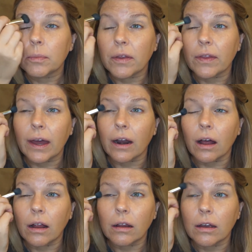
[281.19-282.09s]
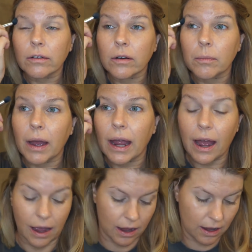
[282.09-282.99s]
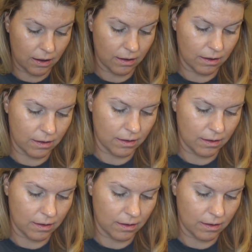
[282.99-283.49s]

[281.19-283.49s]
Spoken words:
put that all over my eye.